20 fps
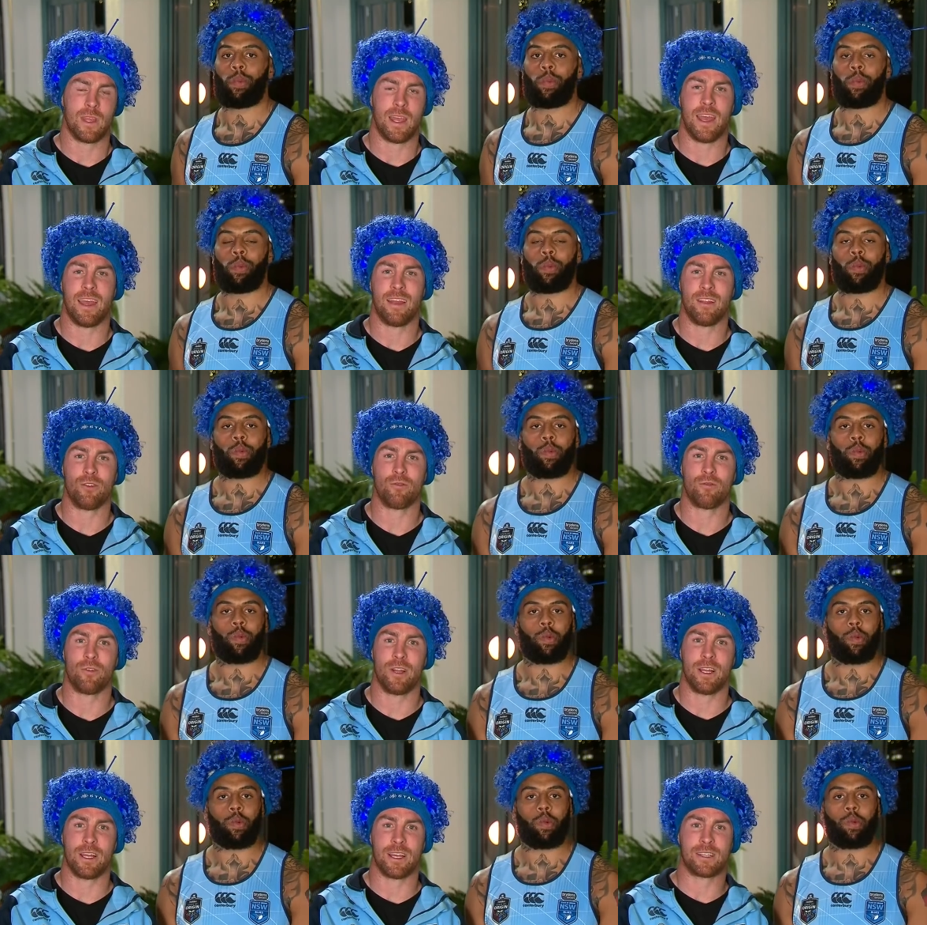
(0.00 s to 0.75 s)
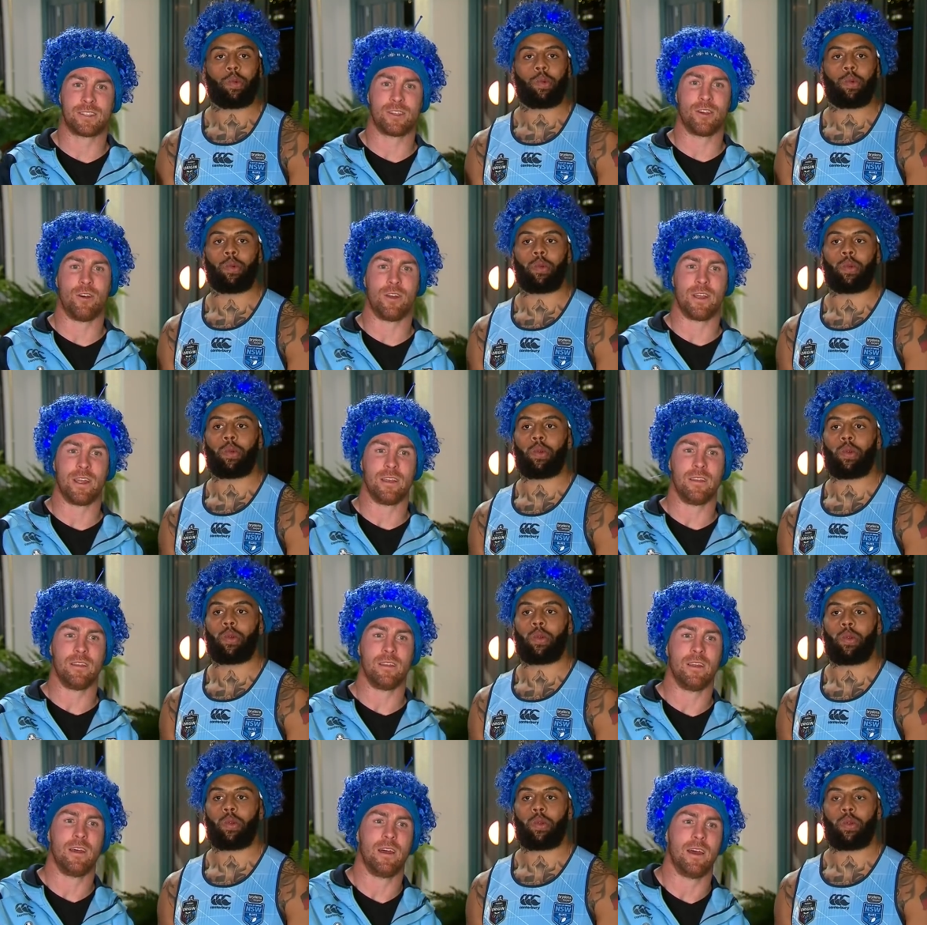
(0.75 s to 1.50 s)
Speaker 1: Yeah, look, really
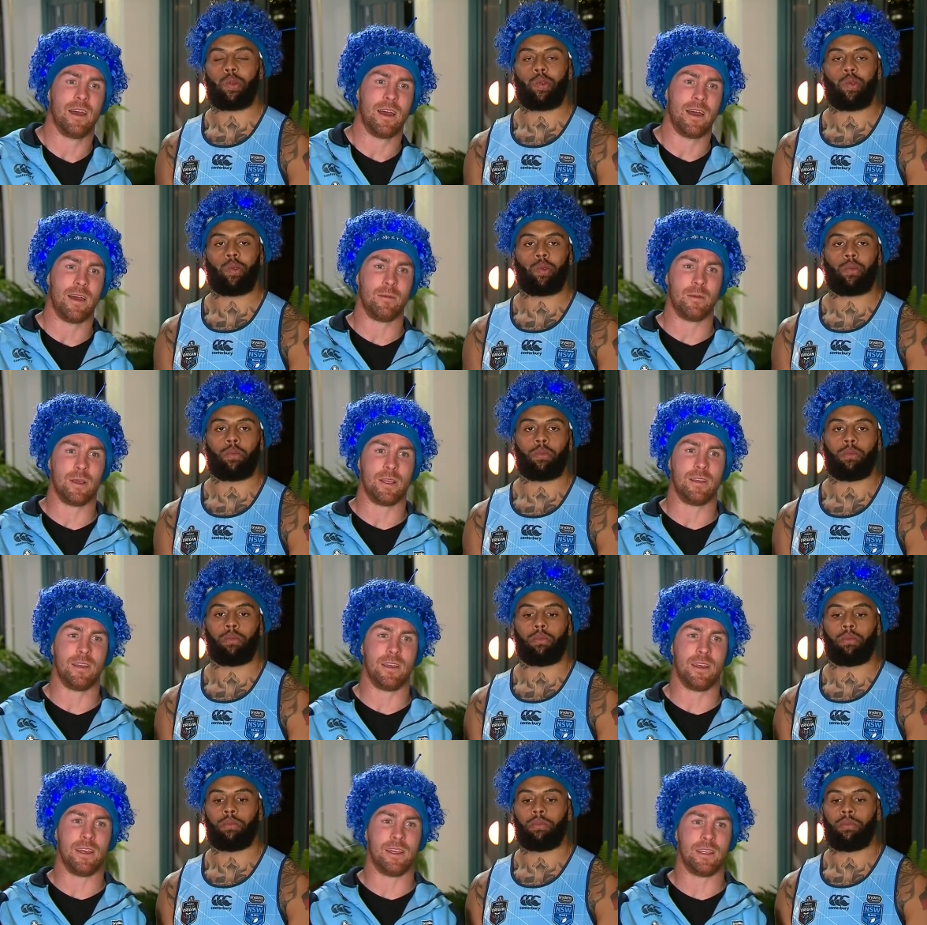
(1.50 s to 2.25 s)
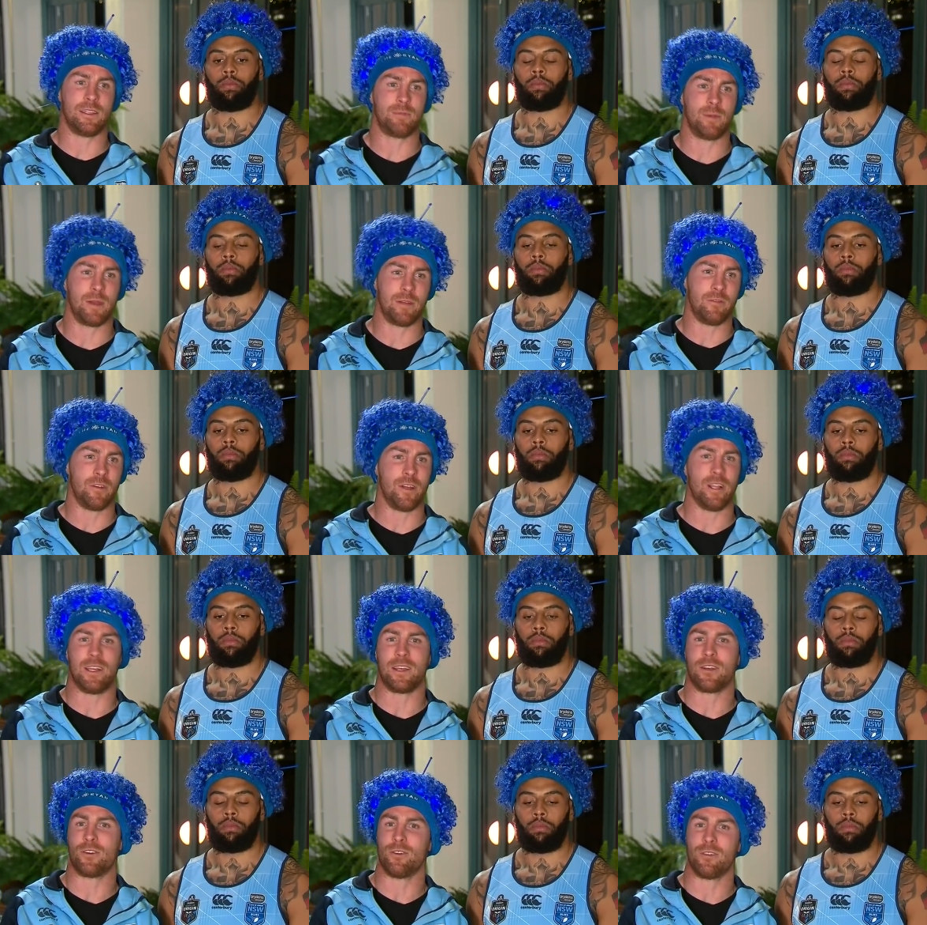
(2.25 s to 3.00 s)
exciting. Um, he, has been
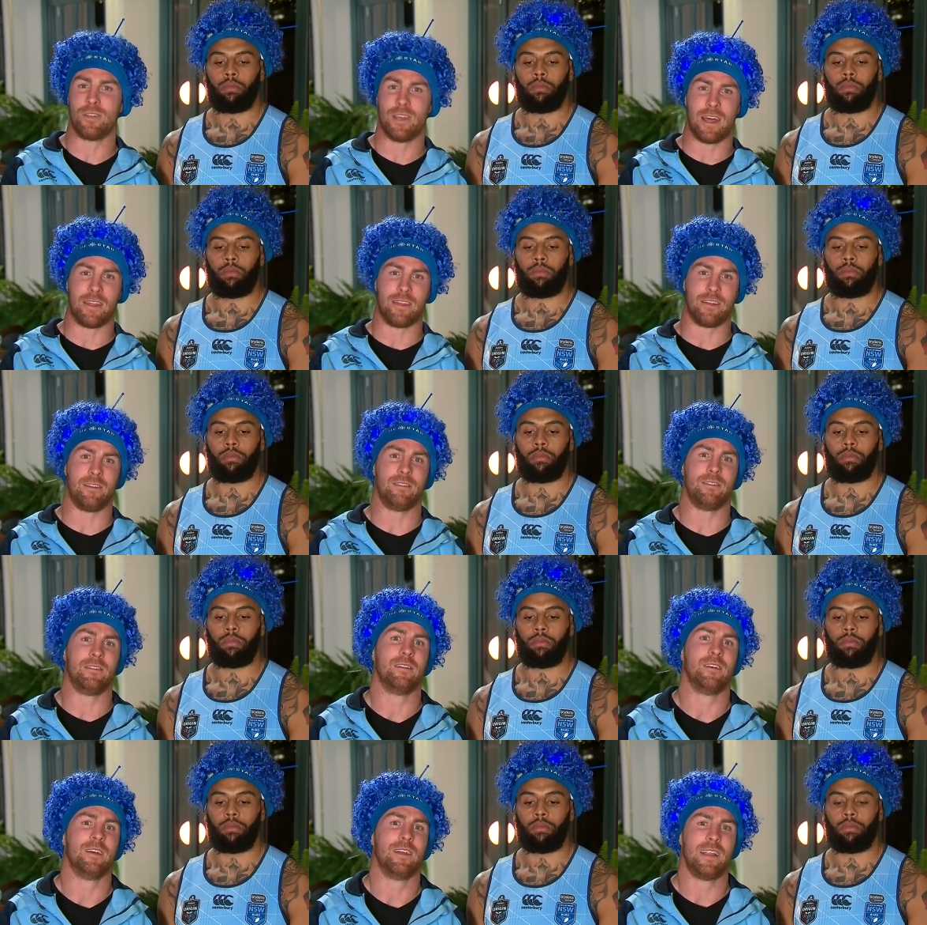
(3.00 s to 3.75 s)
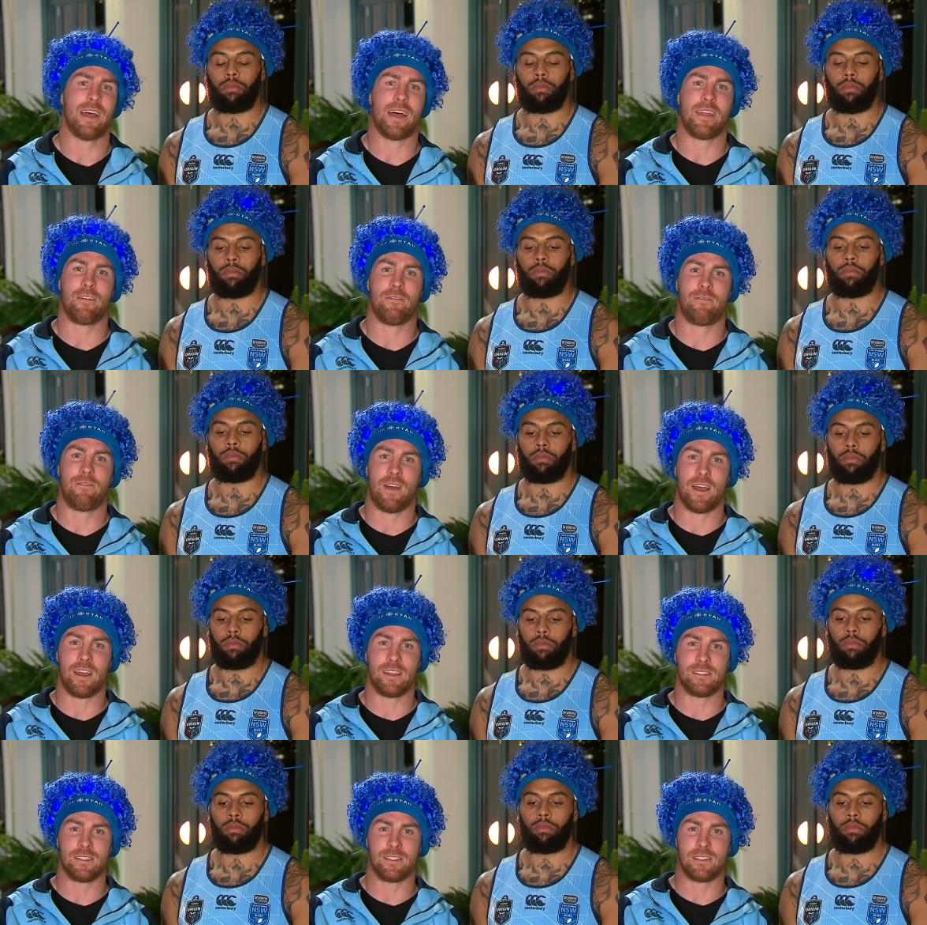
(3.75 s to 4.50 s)
really good. Nothing, nothing
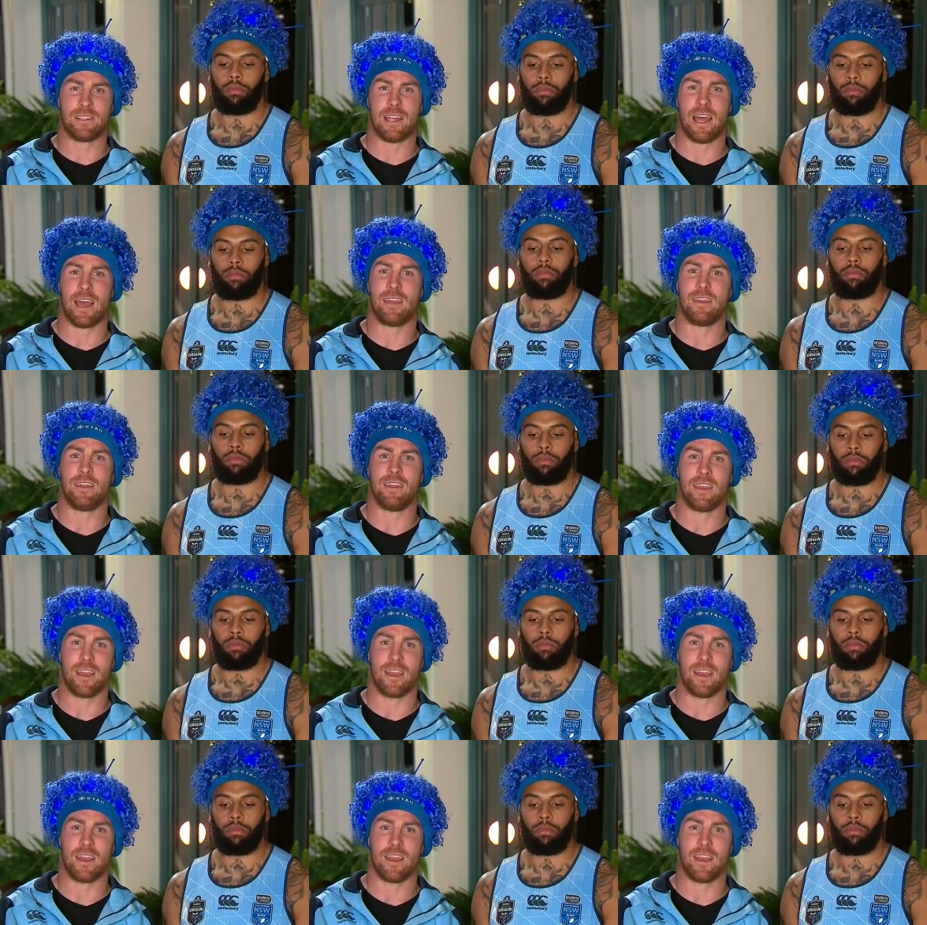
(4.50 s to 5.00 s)
fazes Nate.